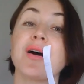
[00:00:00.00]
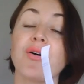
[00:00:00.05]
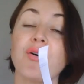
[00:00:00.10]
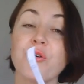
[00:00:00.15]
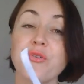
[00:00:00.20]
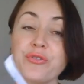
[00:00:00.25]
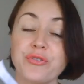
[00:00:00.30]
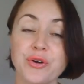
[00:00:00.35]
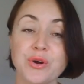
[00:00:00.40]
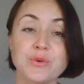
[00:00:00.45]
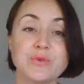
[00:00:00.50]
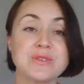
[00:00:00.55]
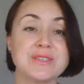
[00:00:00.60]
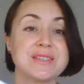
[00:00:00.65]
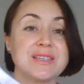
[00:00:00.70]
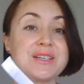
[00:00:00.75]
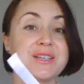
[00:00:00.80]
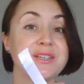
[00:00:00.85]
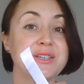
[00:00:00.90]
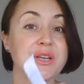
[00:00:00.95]
Of course
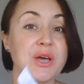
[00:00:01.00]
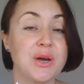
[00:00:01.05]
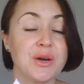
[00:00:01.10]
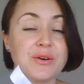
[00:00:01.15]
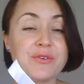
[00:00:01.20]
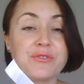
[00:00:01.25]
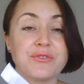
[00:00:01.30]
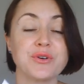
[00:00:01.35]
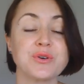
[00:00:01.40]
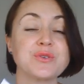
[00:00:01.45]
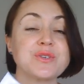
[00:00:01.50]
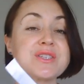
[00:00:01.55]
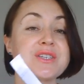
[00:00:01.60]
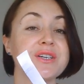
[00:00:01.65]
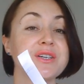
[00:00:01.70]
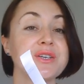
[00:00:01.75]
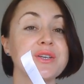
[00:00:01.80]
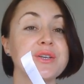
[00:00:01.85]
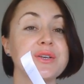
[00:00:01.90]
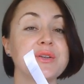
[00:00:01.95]
the
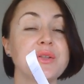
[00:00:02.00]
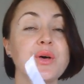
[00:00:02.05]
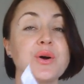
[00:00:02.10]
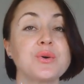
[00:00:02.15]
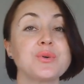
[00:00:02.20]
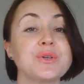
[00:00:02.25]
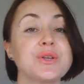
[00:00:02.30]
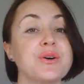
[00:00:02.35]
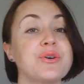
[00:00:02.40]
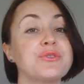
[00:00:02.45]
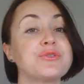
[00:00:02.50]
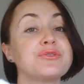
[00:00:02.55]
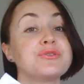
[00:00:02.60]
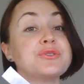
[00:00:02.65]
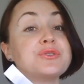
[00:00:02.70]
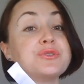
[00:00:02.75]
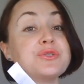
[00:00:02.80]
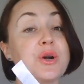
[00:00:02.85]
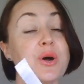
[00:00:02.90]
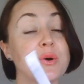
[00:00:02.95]
note of
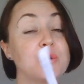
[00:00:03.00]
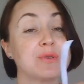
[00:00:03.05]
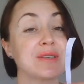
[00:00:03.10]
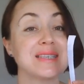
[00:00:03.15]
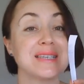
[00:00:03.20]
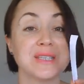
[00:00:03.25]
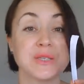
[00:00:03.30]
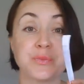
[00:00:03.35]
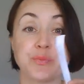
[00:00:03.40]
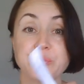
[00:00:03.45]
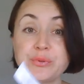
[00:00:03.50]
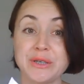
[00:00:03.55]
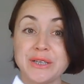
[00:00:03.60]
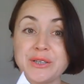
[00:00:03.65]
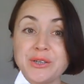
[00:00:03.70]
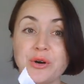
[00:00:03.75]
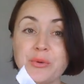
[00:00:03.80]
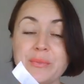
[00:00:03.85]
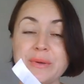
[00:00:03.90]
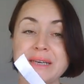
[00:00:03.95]
rose is
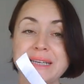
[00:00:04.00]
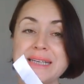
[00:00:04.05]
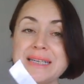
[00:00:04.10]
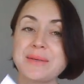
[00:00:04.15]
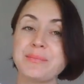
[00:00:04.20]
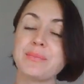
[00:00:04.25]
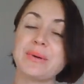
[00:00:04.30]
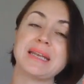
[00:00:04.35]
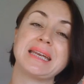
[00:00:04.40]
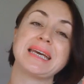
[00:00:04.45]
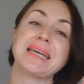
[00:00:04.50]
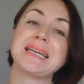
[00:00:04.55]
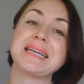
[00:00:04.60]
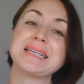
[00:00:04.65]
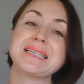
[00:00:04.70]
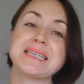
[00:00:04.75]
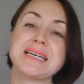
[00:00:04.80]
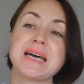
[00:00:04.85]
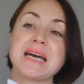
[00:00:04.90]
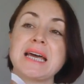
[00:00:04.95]
predominant, but it
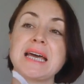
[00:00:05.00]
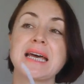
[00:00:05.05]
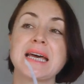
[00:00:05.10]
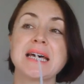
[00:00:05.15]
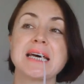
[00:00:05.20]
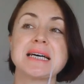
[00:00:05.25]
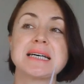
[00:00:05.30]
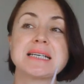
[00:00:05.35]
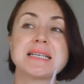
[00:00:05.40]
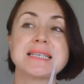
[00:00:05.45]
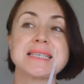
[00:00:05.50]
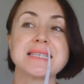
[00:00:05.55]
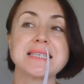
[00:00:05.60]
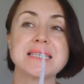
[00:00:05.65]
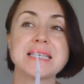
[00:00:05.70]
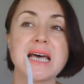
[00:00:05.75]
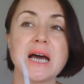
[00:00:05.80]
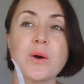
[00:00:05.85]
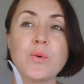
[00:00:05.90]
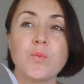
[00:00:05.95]
is a
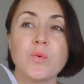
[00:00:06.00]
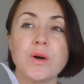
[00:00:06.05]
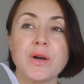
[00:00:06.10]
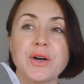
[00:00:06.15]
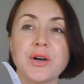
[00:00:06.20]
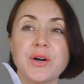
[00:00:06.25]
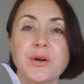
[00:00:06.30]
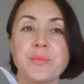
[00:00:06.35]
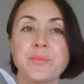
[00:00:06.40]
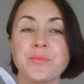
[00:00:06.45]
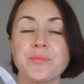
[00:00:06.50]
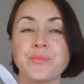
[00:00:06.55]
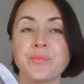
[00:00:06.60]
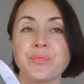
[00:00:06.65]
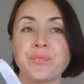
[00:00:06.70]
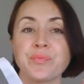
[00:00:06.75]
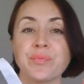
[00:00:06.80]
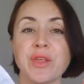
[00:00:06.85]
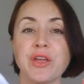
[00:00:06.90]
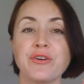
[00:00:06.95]
sour,
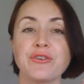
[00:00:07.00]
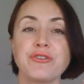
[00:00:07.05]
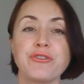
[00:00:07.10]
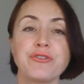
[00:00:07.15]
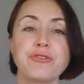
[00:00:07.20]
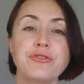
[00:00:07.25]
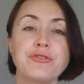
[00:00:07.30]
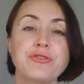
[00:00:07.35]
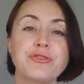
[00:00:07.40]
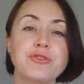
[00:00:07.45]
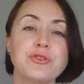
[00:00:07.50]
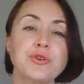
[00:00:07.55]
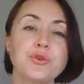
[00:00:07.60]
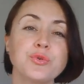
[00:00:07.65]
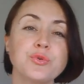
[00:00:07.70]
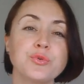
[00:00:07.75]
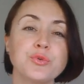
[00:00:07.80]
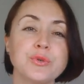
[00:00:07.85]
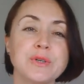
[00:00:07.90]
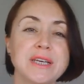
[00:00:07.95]

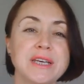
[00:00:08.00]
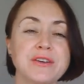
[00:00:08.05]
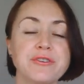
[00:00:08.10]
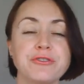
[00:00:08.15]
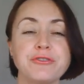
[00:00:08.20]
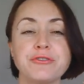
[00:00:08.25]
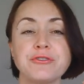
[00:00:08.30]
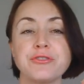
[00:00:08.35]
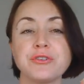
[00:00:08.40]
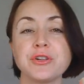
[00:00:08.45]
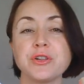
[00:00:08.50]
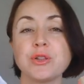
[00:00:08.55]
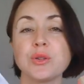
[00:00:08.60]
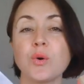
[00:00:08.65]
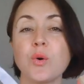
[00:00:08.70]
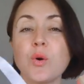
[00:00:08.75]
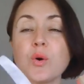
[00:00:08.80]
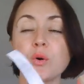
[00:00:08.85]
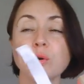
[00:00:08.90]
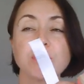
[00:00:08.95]
fruity,
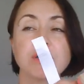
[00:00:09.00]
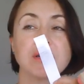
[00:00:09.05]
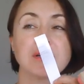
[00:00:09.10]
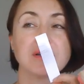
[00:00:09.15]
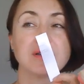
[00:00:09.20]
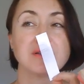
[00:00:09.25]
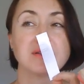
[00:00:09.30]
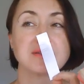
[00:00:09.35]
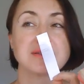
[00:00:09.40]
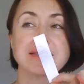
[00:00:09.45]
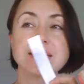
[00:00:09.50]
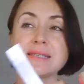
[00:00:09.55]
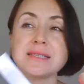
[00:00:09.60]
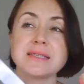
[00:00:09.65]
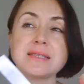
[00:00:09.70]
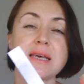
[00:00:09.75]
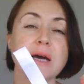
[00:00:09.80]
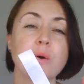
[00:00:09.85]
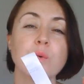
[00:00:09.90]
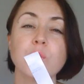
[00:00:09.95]
floral,
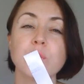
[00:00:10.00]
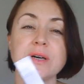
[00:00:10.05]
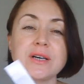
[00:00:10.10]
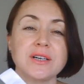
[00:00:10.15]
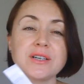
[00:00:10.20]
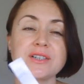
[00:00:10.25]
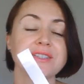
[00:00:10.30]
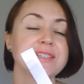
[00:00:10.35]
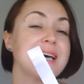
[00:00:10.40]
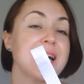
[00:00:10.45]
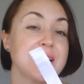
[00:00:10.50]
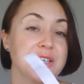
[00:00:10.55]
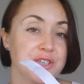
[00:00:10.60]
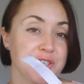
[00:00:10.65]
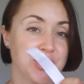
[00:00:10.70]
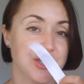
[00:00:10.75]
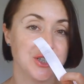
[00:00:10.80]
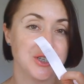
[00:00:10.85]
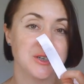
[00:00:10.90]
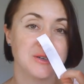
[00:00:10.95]
sour
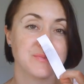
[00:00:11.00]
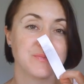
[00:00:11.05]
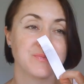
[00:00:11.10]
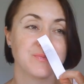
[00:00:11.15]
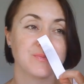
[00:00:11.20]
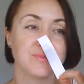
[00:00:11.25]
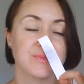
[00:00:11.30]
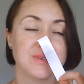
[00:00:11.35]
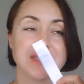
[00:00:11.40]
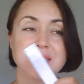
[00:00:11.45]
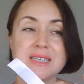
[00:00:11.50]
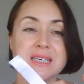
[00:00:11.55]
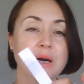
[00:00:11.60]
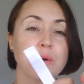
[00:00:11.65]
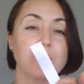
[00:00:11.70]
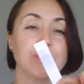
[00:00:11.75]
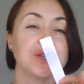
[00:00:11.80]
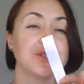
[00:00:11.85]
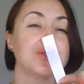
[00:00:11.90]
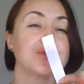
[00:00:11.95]
touch.
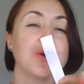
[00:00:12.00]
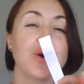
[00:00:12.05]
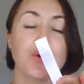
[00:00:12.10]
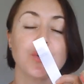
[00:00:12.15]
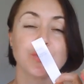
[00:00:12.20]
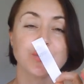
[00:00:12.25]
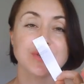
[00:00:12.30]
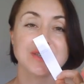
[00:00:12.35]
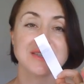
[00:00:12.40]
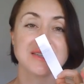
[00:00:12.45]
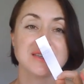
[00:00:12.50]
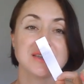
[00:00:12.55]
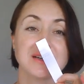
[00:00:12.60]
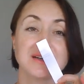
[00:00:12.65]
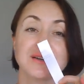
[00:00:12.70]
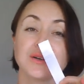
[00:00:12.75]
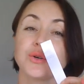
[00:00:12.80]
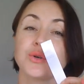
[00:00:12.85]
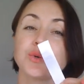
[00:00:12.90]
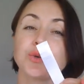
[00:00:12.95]
Sour rose,
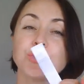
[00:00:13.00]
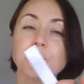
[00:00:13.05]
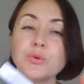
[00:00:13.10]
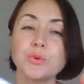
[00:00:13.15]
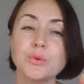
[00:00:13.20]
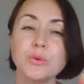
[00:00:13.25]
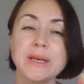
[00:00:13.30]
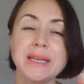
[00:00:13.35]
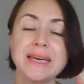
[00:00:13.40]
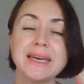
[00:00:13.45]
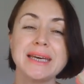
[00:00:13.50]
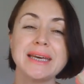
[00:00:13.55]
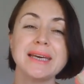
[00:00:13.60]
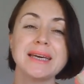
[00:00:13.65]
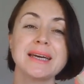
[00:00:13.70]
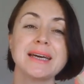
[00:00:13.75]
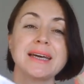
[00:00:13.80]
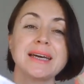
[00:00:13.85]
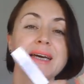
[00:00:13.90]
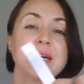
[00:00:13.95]

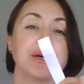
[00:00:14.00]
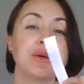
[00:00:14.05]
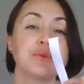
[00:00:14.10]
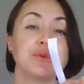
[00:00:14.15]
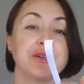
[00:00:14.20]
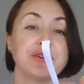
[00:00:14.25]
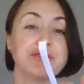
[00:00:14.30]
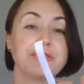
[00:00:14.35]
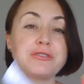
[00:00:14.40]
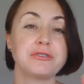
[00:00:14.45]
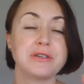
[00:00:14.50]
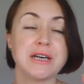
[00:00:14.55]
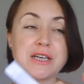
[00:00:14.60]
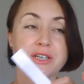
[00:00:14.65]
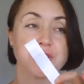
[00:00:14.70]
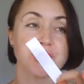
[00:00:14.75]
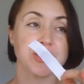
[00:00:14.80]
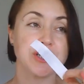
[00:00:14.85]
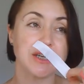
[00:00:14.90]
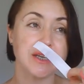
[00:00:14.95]
cooling,
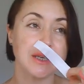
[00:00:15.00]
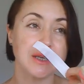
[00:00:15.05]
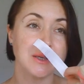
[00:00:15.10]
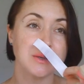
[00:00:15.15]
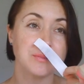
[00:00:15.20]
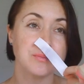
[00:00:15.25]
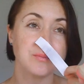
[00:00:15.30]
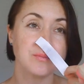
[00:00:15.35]
refreshing,